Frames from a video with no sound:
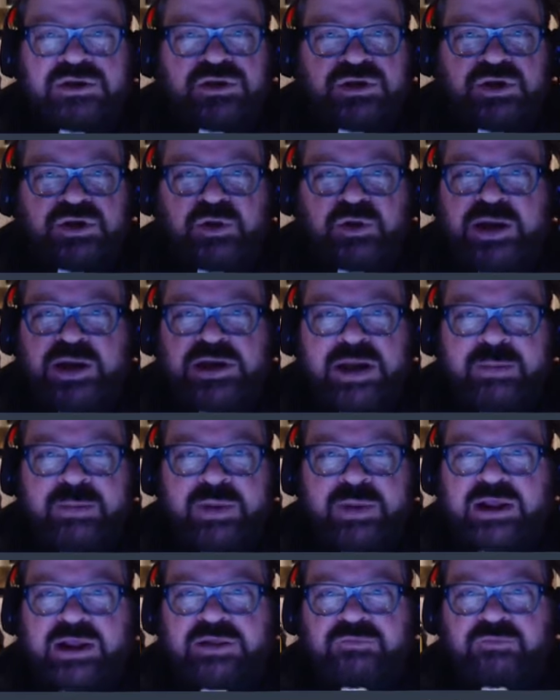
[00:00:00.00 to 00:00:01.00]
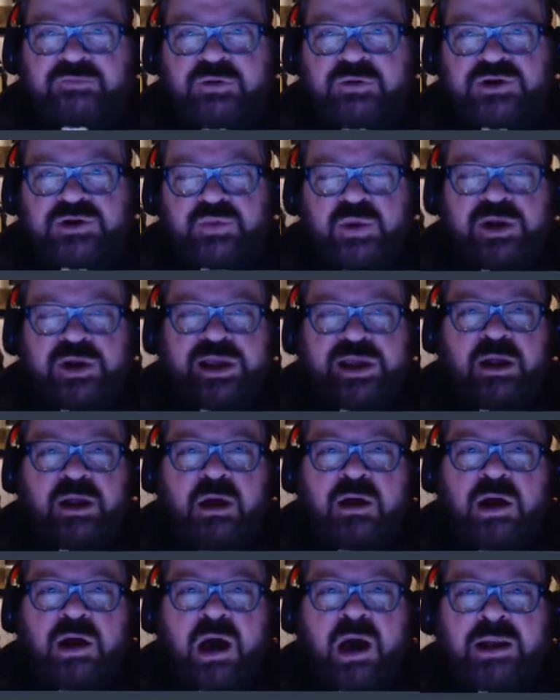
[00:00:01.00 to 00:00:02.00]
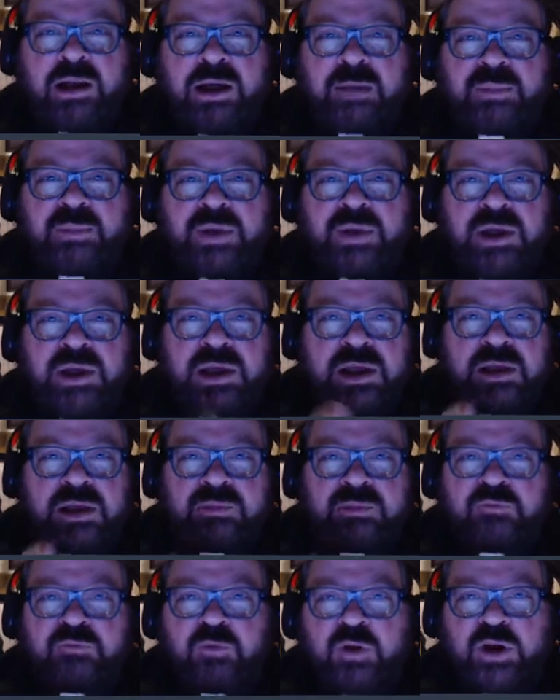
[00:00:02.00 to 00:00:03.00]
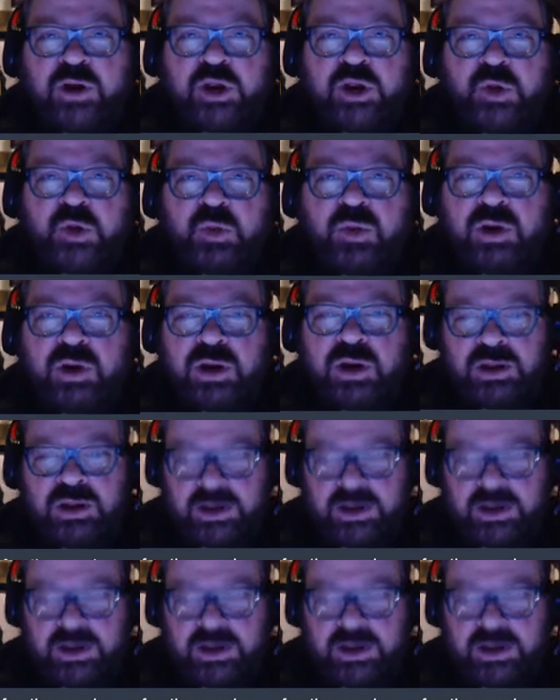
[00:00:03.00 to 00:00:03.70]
So it's a great time to get the first one, get all caught up before you